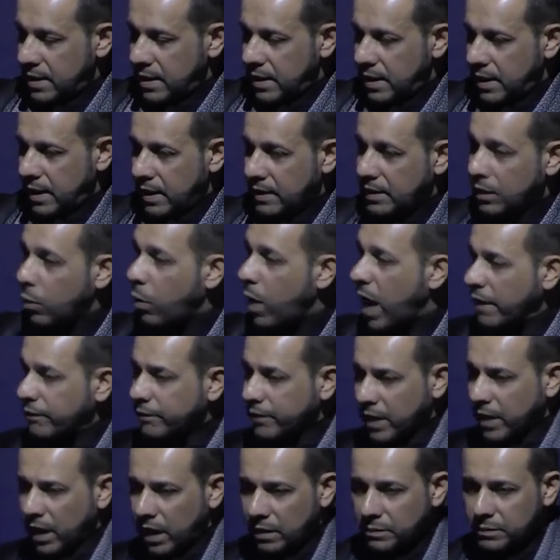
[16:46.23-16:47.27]
And the wife
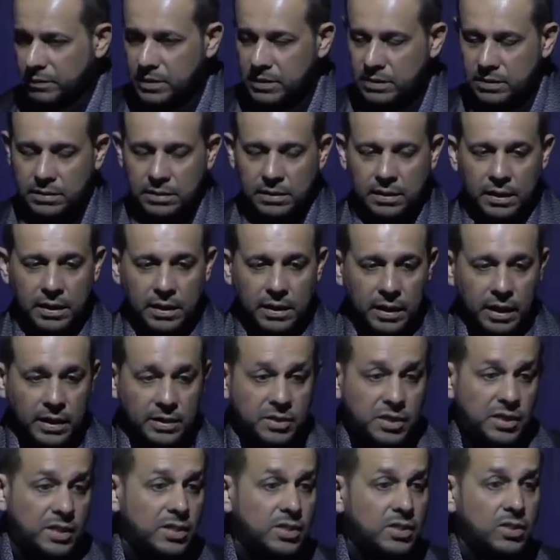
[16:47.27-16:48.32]
comes and
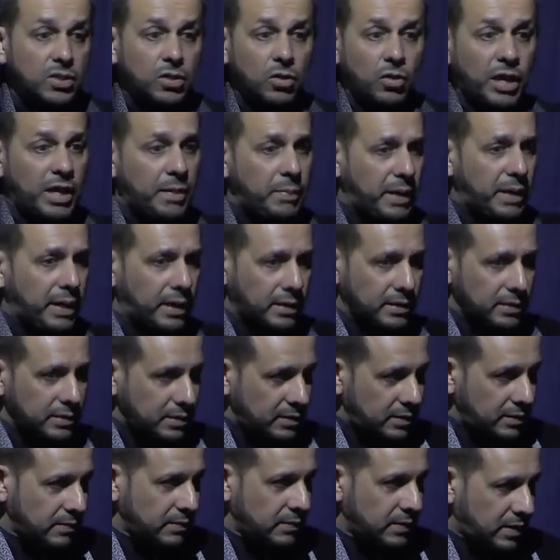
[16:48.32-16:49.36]
she's screaming.
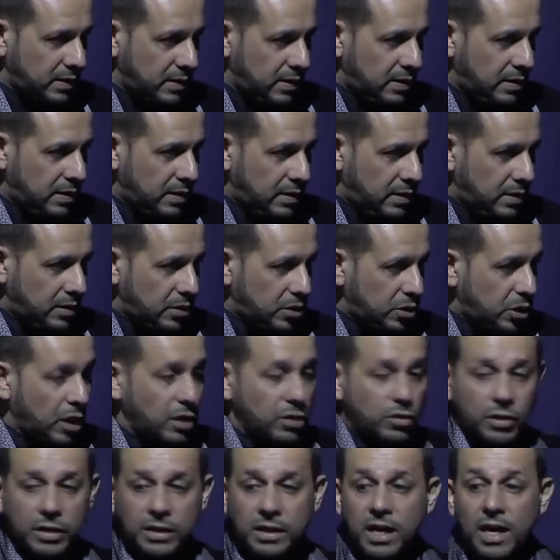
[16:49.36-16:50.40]

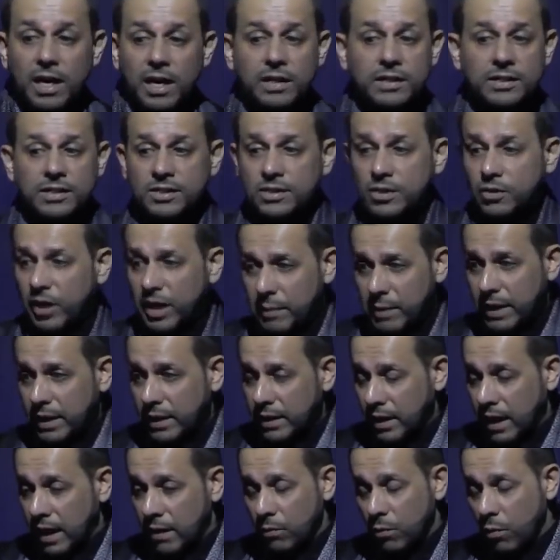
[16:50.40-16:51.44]
Children are screaming.
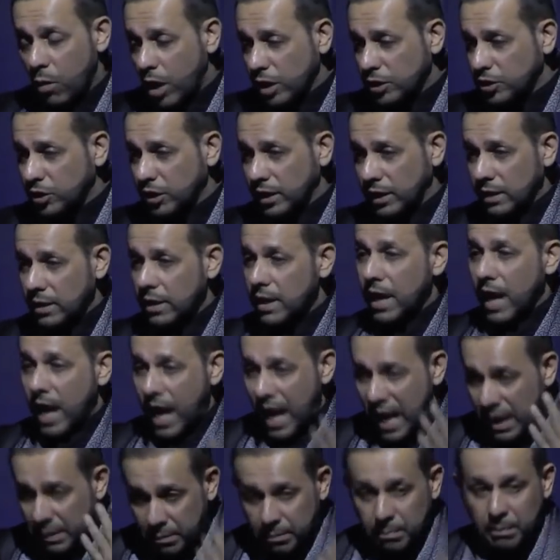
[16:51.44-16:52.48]
I'm watching.
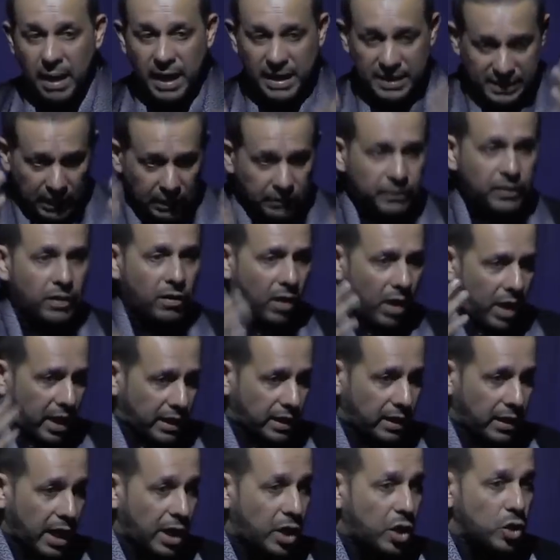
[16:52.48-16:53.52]
I'm myself crying.
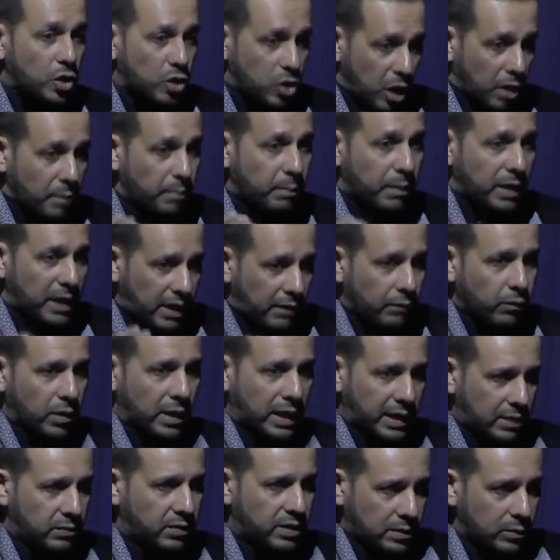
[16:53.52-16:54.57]
I could not believe what
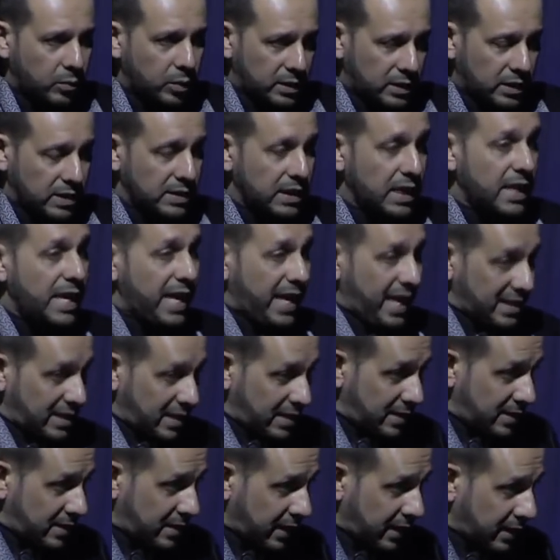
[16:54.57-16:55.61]
I witnessed as a
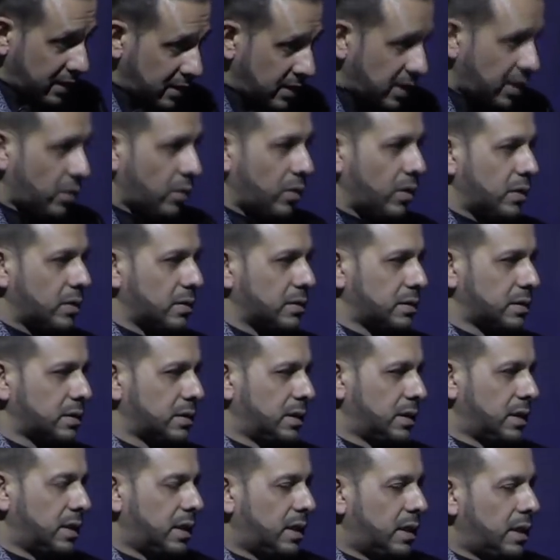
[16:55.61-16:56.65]
six-year-old.
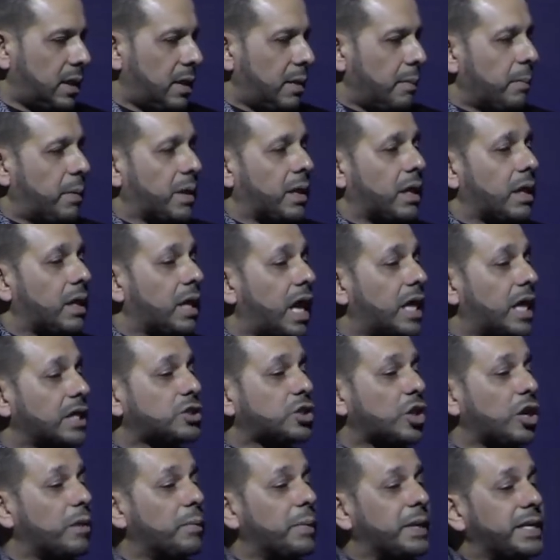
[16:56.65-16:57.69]
But Allah
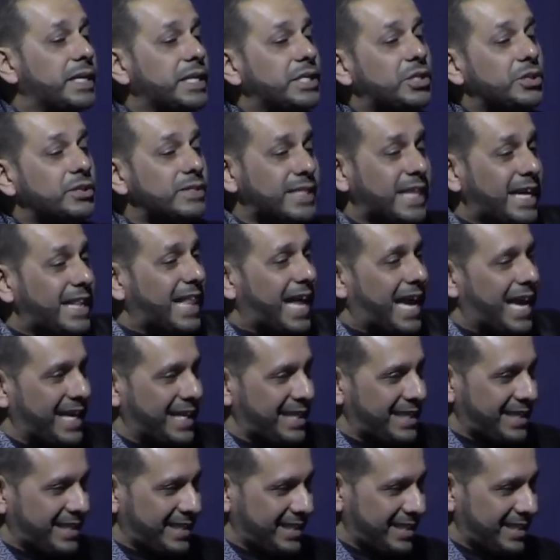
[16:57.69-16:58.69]
told me, did you see that?